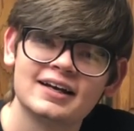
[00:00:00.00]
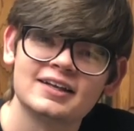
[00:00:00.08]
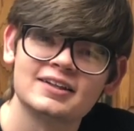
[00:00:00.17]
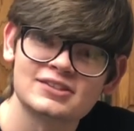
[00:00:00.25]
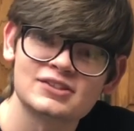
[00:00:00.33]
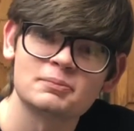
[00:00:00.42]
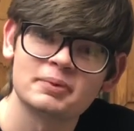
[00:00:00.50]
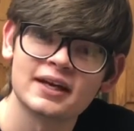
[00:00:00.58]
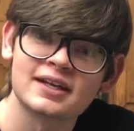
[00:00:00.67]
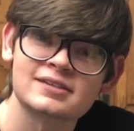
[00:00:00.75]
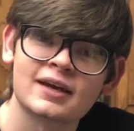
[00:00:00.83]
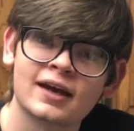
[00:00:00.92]
This is a
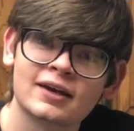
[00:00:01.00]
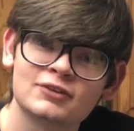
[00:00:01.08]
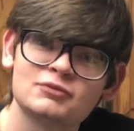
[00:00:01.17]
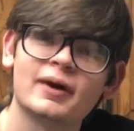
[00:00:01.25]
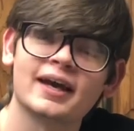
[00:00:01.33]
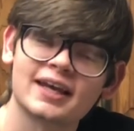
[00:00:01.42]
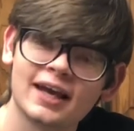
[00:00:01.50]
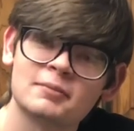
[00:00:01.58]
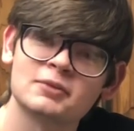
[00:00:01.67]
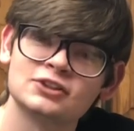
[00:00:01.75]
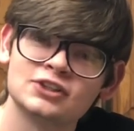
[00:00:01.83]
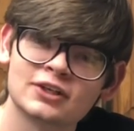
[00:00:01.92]
PSA. If my
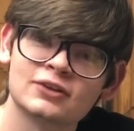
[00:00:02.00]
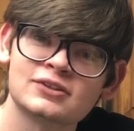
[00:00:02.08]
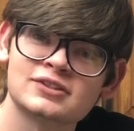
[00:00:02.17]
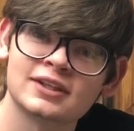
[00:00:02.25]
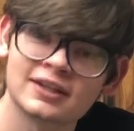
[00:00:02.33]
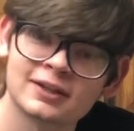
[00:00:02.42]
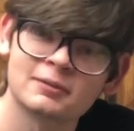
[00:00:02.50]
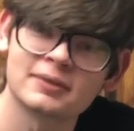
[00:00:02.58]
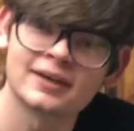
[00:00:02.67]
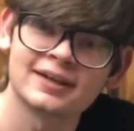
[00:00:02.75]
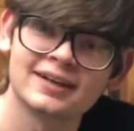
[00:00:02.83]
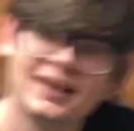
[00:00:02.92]
camera jiggles a little
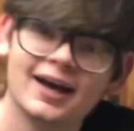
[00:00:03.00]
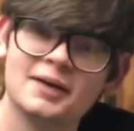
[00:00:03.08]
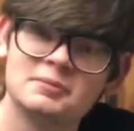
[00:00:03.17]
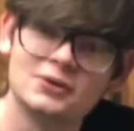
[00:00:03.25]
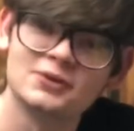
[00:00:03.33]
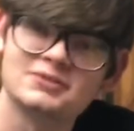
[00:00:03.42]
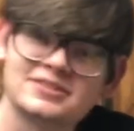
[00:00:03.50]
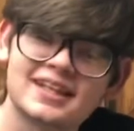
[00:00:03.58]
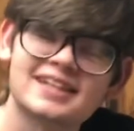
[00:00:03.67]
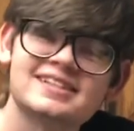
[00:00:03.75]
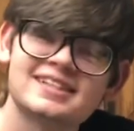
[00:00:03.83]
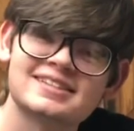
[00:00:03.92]
bit and moves,
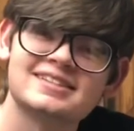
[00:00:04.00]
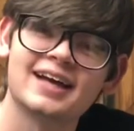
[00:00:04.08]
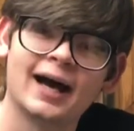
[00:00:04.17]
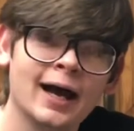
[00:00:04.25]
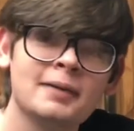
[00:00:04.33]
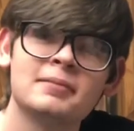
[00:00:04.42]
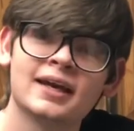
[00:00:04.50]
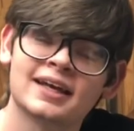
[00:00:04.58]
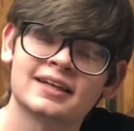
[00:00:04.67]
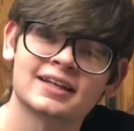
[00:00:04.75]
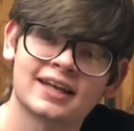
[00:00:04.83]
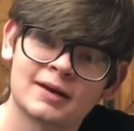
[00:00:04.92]
that's because I'm
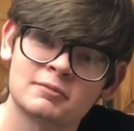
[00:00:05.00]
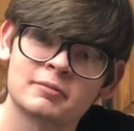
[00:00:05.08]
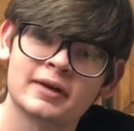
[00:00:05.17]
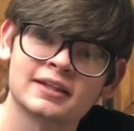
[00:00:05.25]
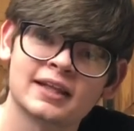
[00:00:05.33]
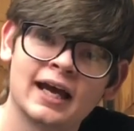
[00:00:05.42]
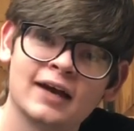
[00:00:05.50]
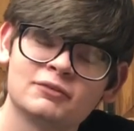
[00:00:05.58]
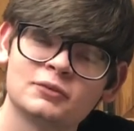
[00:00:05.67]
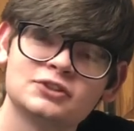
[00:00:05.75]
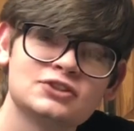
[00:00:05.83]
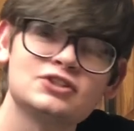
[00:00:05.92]
making the cameraman laugh,
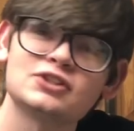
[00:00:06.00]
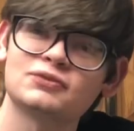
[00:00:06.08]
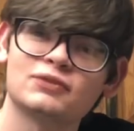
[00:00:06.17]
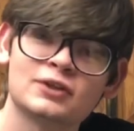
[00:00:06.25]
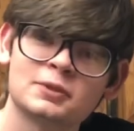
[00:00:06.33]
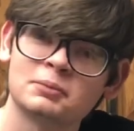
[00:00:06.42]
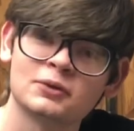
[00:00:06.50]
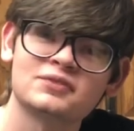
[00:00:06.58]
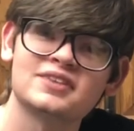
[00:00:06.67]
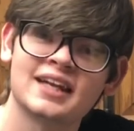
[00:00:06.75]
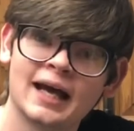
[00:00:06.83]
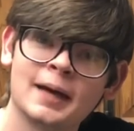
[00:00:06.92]
which is just further proof
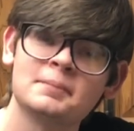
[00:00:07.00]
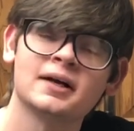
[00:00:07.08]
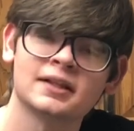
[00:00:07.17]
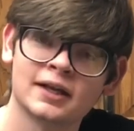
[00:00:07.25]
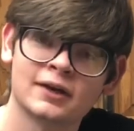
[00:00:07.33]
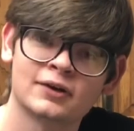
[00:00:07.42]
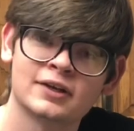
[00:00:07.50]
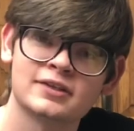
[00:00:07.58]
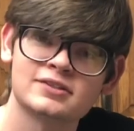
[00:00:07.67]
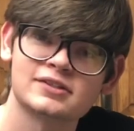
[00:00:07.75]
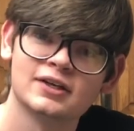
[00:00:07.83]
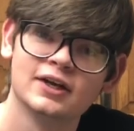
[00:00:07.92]
that I'm
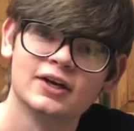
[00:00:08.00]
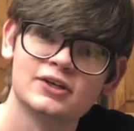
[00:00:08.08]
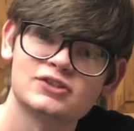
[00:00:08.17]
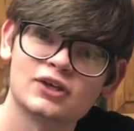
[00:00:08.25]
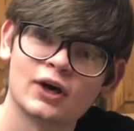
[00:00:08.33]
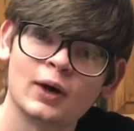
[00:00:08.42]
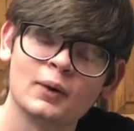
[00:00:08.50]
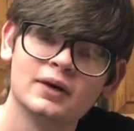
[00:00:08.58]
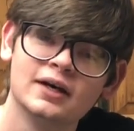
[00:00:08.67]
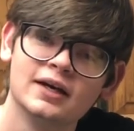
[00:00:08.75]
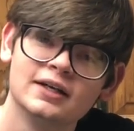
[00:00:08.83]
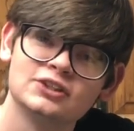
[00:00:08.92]
hilarious. So,
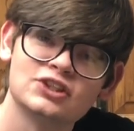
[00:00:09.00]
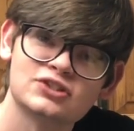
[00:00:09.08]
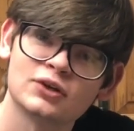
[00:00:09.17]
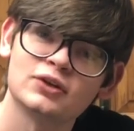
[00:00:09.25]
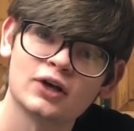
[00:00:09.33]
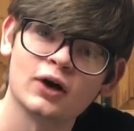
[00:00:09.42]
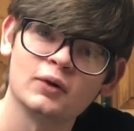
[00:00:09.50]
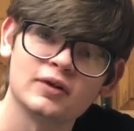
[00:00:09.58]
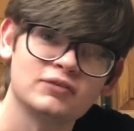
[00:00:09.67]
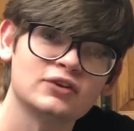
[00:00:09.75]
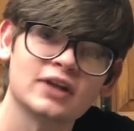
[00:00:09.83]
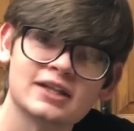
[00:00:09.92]
just so you know, if
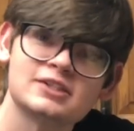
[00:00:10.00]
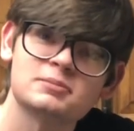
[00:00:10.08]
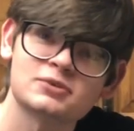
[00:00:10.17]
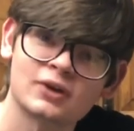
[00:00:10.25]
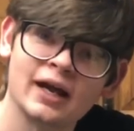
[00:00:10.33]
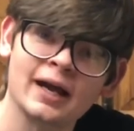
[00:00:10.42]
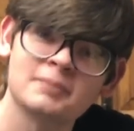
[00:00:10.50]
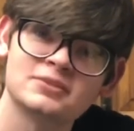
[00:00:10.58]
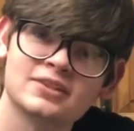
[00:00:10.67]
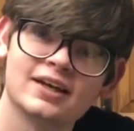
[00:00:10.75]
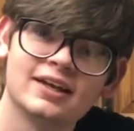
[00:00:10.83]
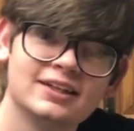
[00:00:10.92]
you're not subscribed,
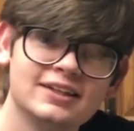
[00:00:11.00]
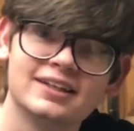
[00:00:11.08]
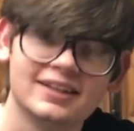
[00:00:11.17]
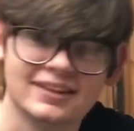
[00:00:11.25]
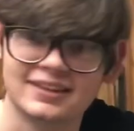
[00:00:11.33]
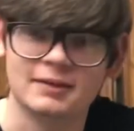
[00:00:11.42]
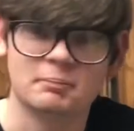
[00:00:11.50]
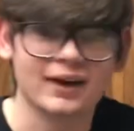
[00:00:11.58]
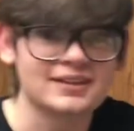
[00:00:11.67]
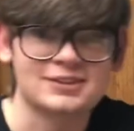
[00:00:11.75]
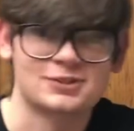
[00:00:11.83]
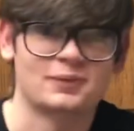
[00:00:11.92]
the
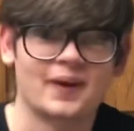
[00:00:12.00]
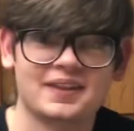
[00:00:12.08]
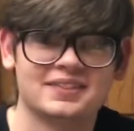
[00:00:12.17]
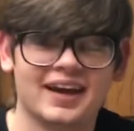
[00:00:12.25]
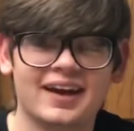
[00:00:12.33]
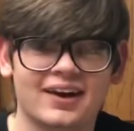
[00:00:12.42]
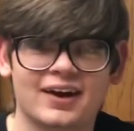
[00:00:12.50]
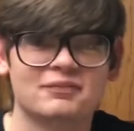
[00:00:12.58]
button's right there.